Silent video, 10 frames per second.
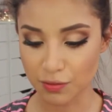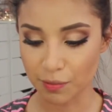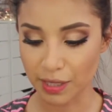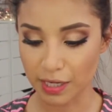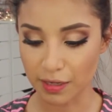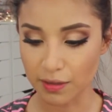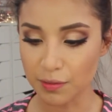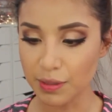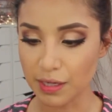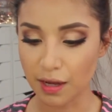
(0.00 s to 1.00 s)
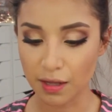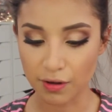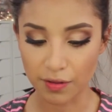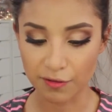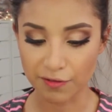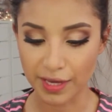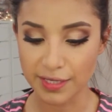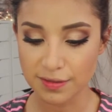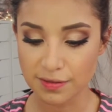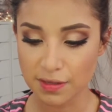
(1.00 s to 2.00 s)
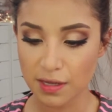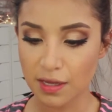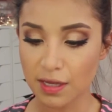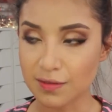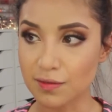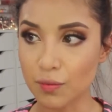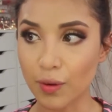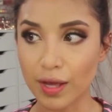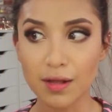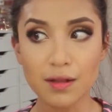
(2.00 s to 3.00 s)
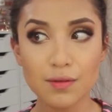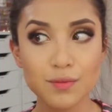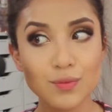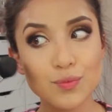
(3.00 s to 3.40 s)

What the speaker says: So I'm getting a little bit of color on the face as well.